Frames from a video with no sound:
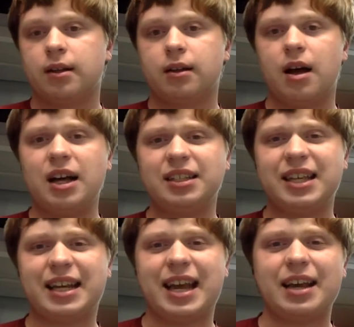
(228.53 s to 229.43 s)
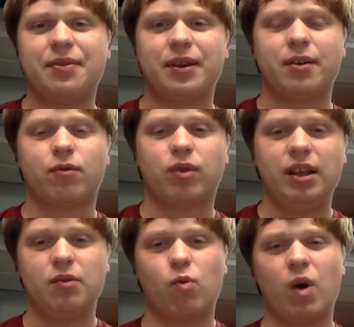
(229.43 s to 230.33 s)
Honestly, I can't think of
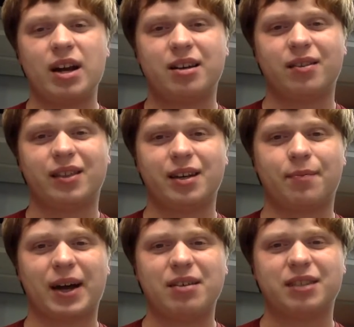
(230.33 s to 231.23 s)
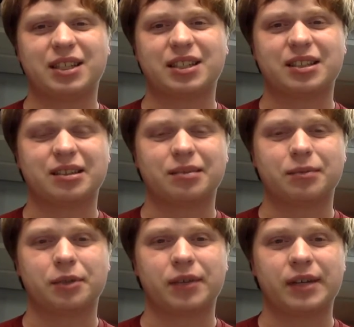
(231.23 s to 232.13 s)
really one good thing about this
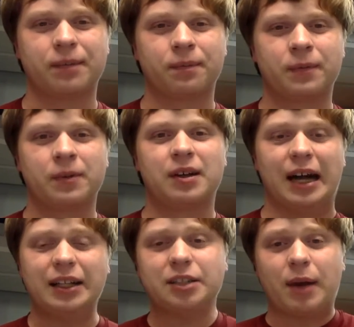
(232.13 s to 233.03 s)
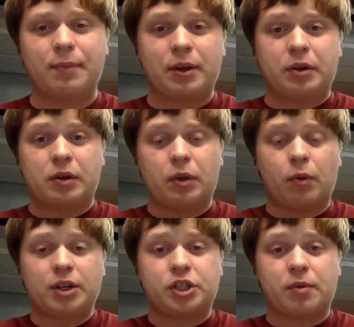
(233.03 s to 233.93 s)
movie. I think this might be the
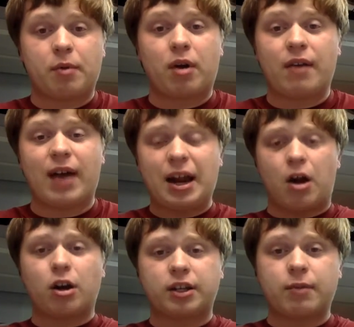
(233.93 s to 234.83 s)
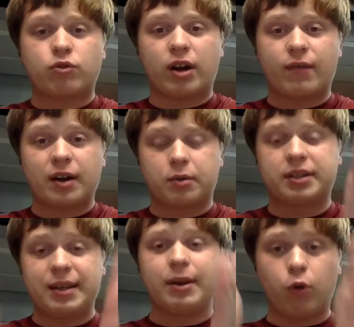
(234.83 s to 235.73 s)
one t-Ema where I've had a hard time trying to find a
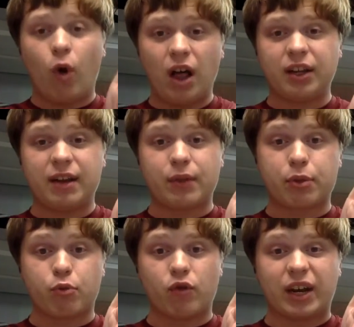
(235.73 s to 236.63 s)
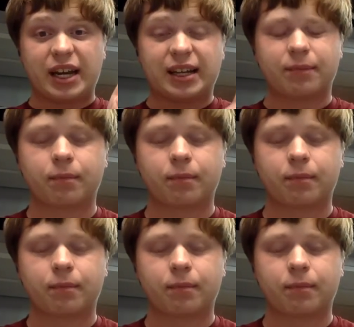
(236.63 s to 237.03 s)
redeeming quality of this movie.